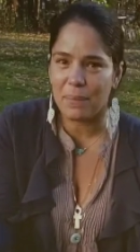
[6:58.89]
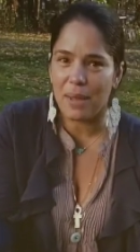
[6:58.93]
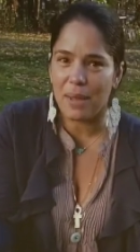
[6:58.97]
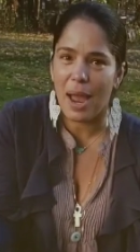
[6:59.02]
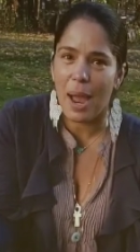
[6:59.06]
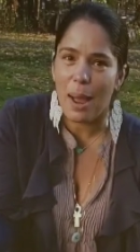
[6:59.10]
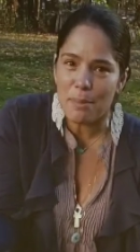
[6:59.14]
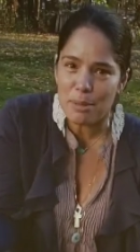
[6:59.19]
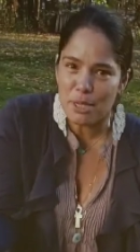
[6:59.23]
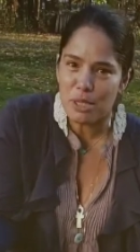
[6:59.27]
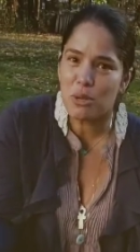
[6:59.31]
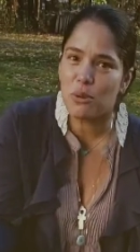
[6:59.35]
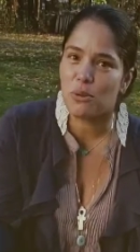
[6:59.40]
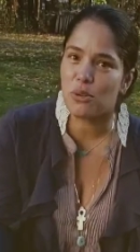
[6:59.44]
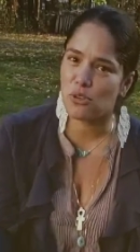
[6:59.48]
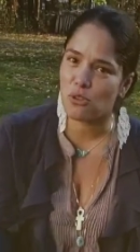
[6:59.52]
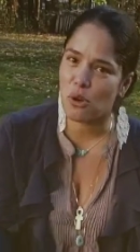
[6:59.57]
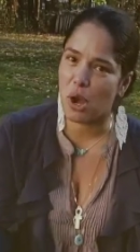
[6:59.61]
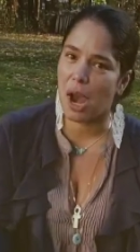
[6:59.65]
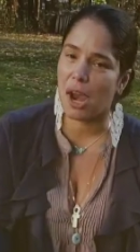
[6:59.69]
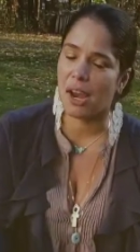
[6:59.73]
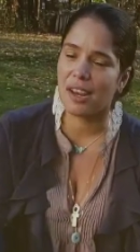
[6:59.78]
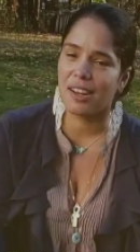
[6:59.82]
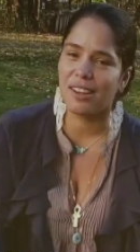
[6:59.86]
I'm still
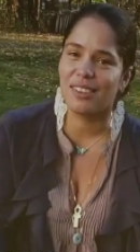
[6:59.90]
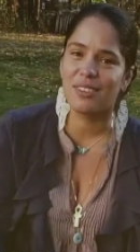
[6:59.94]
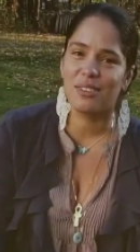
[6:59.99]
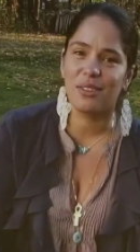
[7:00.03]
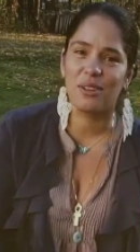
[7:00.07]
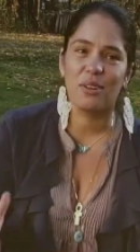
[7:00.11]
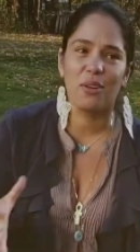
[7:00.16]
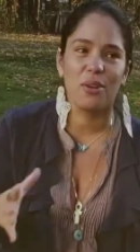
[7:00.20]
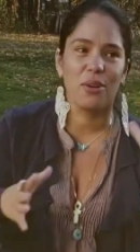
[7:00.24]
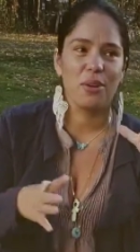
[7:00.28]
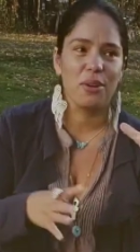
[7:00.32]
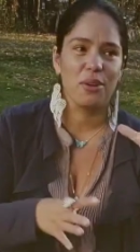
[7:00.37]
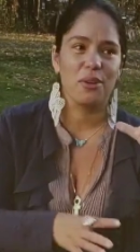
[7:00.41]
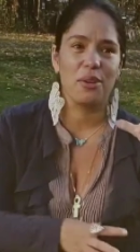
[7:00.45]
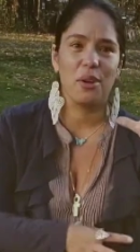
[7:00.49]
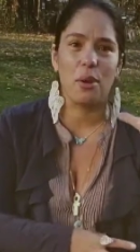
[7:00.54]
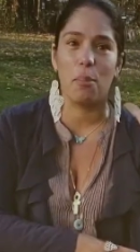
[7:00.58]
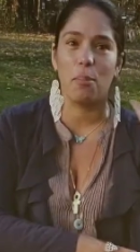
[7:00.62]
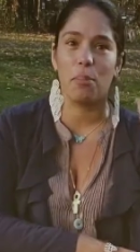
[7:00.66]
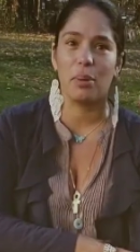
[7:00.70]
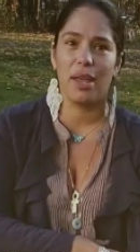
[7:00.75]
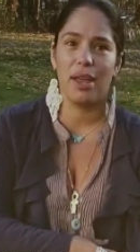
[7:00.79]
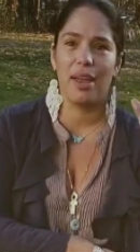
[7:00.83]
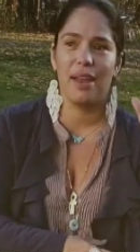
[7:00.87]
trying to learn a
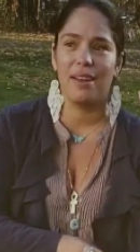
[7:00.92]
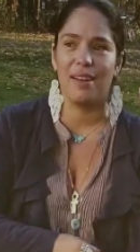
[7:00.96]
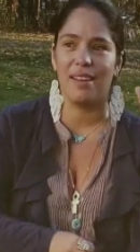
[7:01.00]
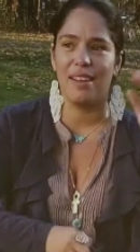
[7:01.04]
plant